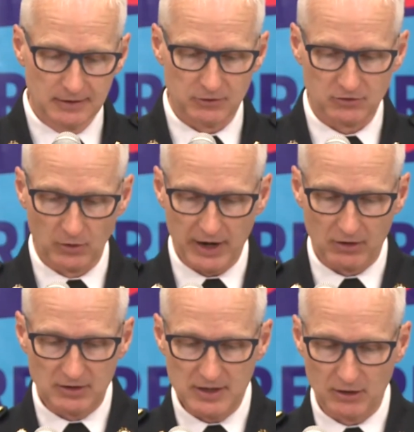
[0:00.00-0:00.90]
there's no
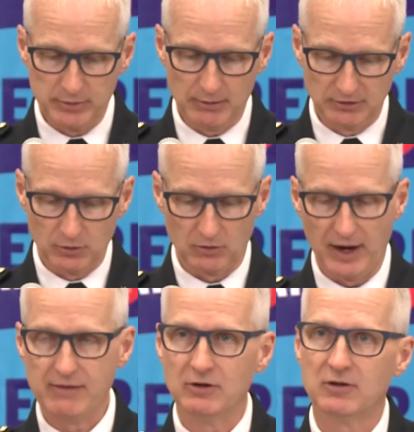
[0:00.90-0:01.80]
guarantee they'll be able to
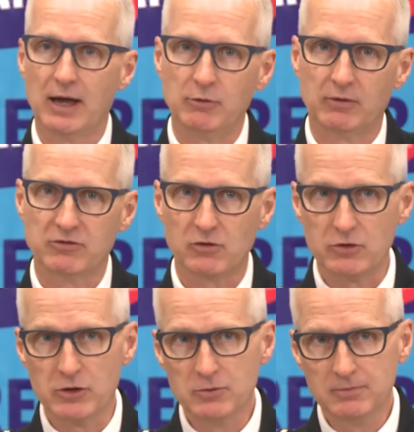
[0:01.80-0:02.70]
arrive in time to rescue
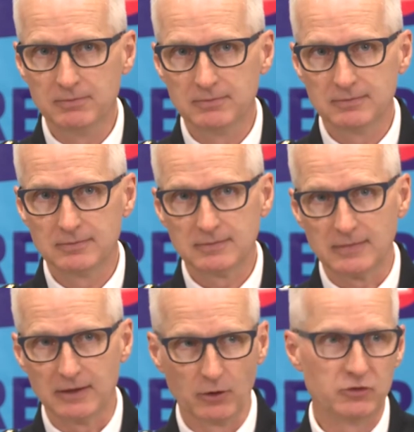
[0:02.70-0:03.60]
you
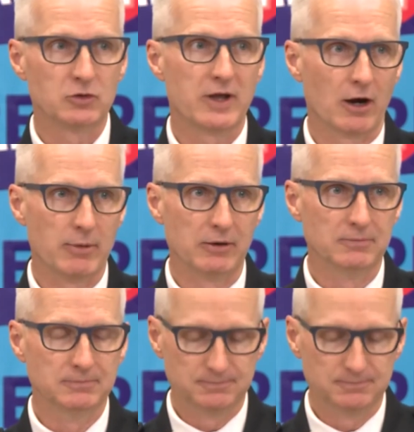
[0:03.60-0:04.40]
and those you care about.